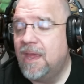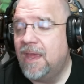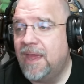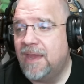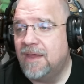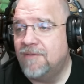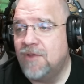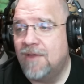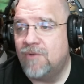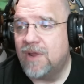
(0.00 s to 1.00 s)
And if
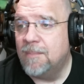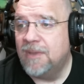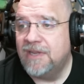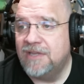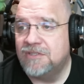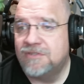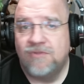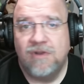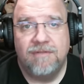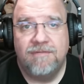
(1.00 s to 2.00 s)
you have recommendations
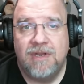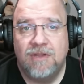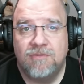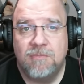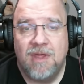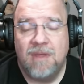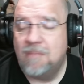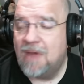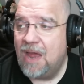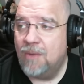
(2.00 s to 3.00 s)
for other videos from
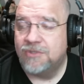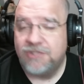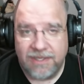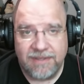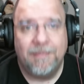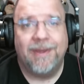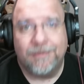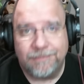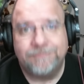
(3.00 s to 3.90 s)
them, I will check them out.